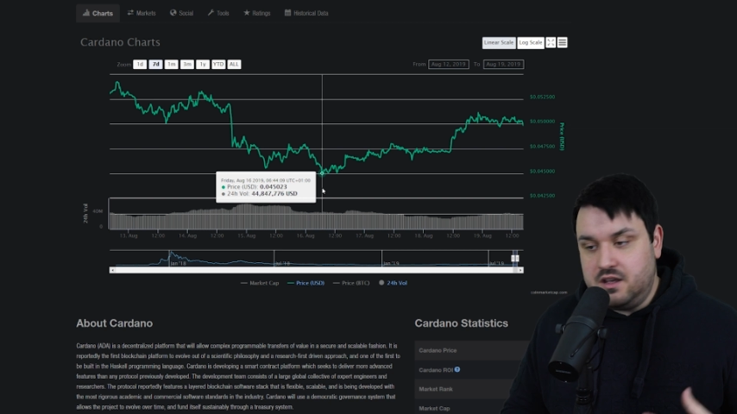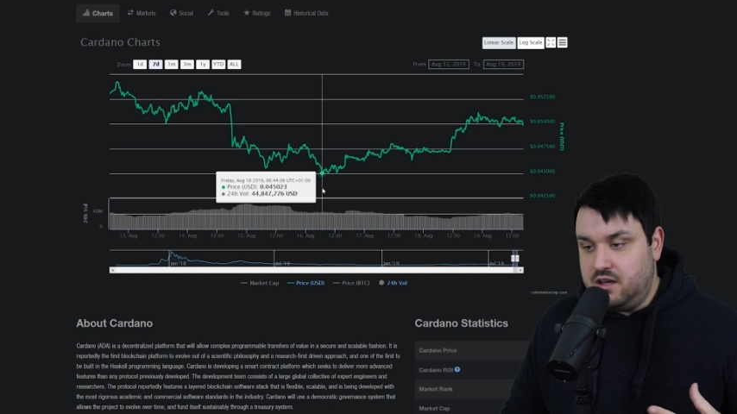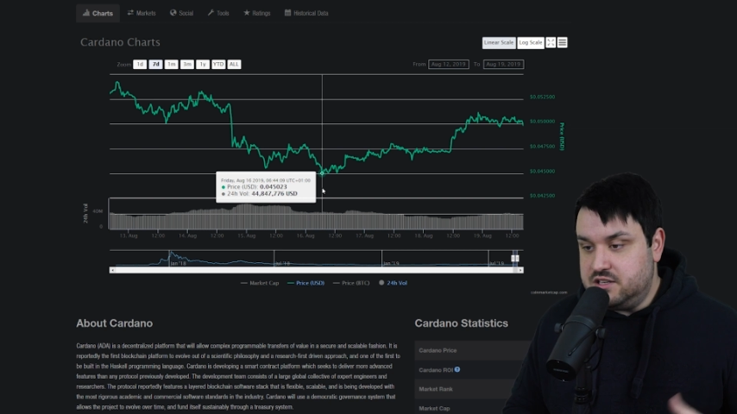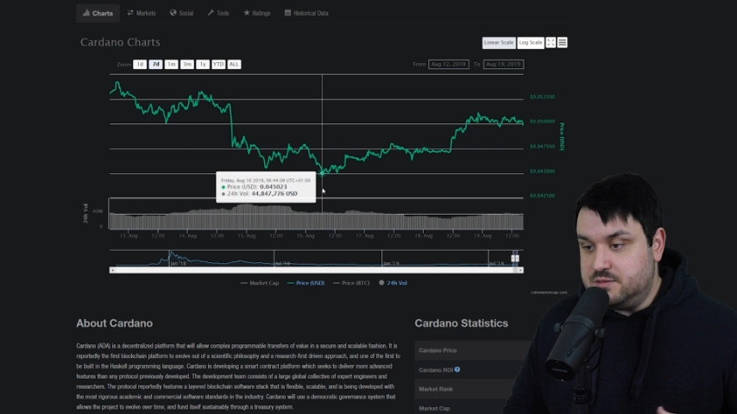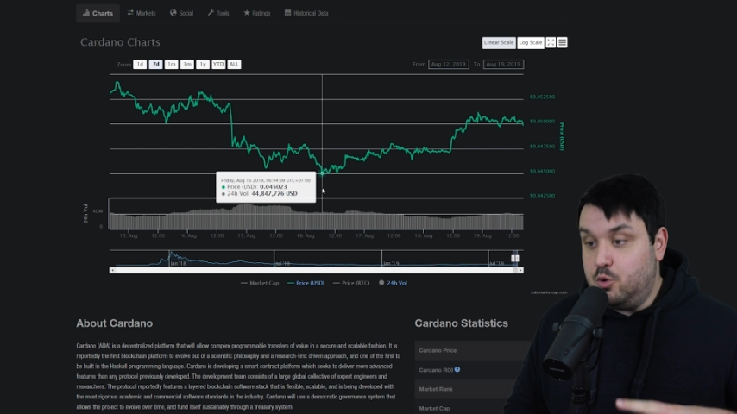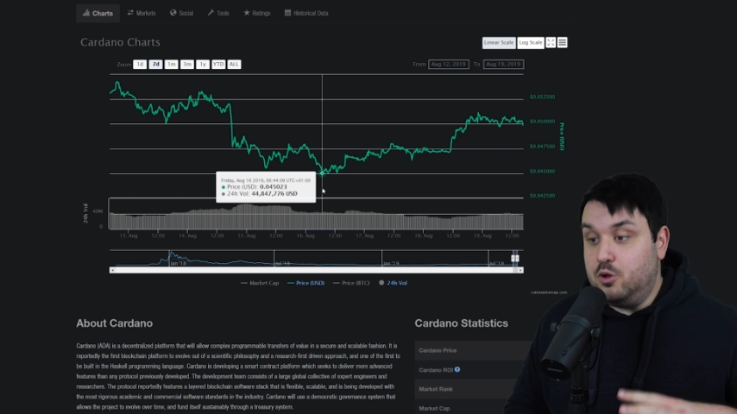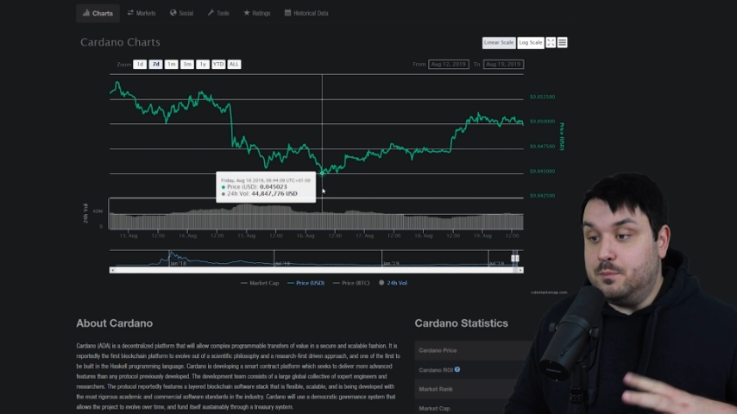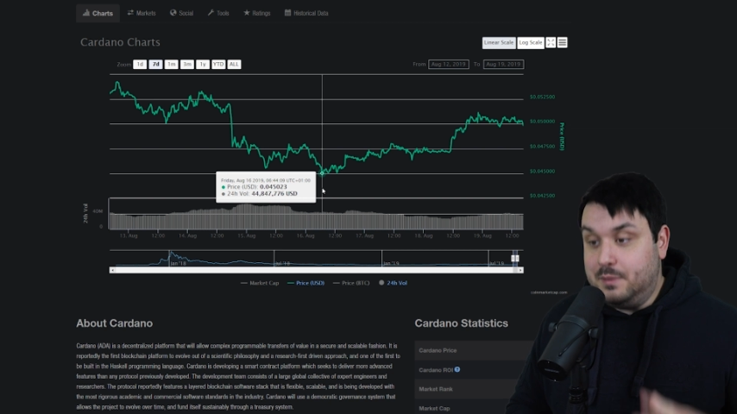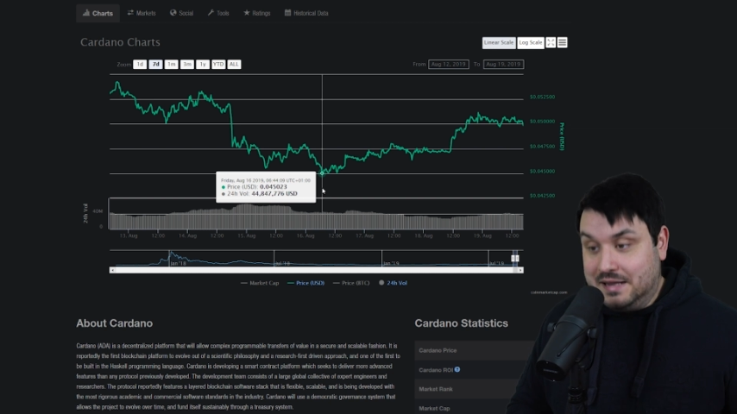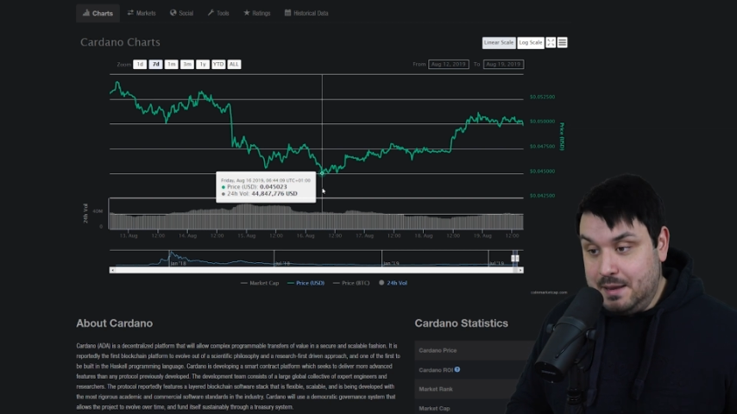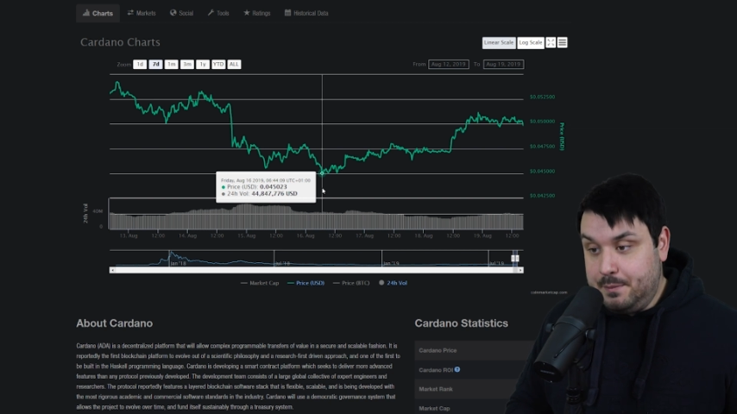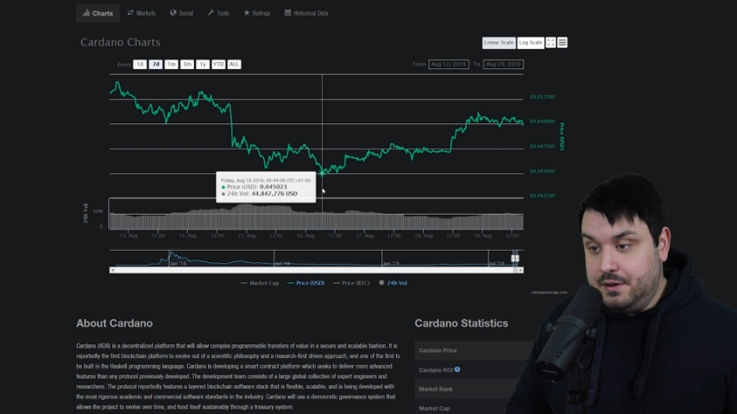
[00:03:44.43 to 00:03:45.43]
a small
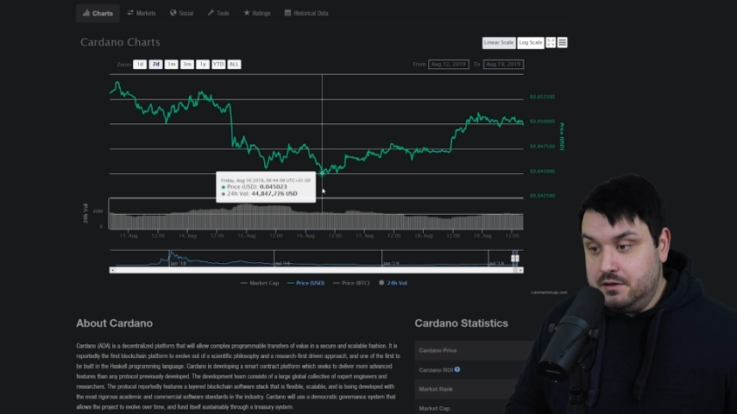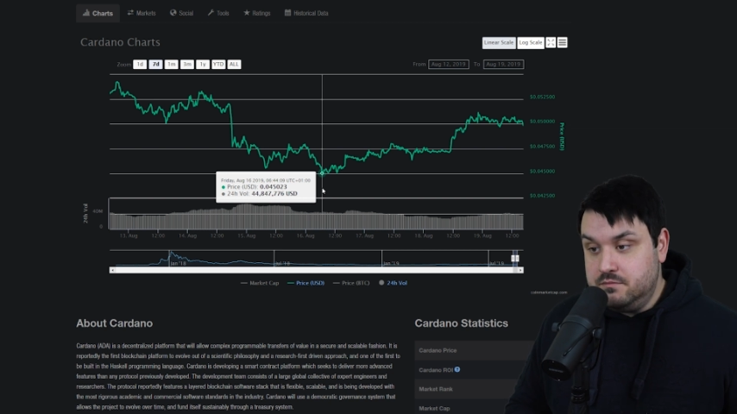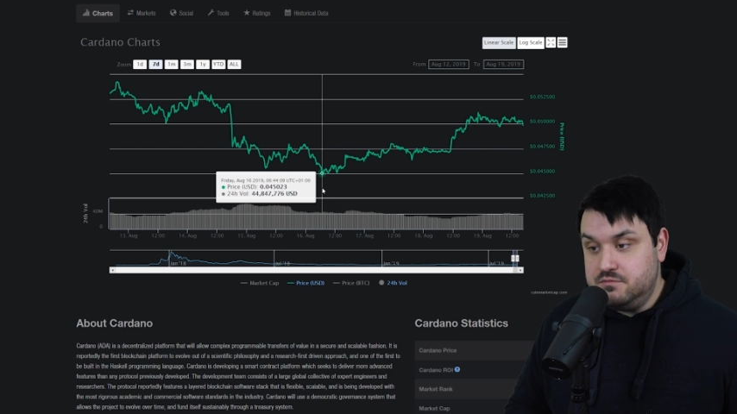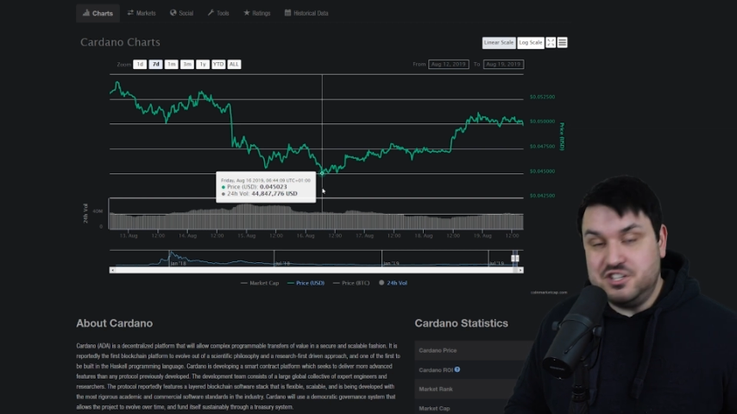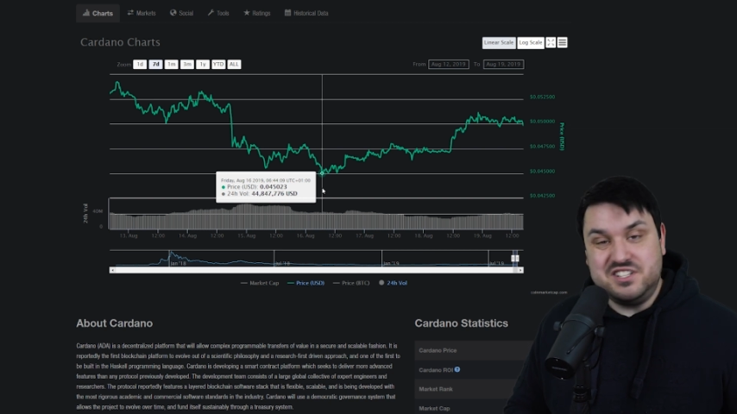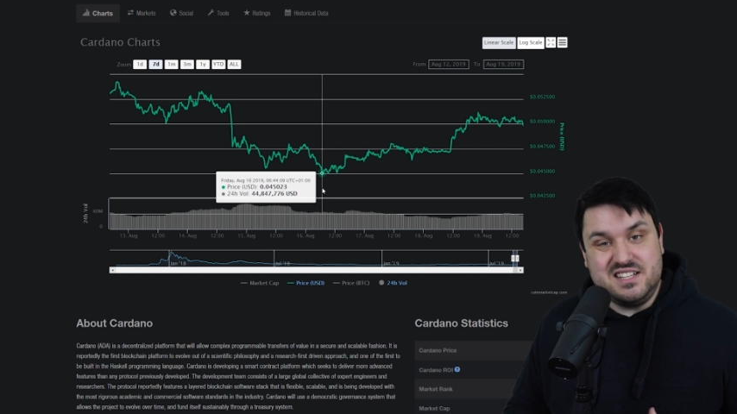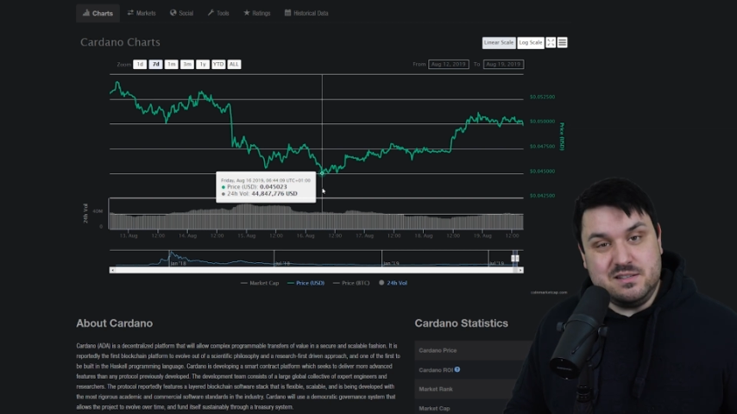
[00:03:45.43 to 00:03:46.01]
blip, just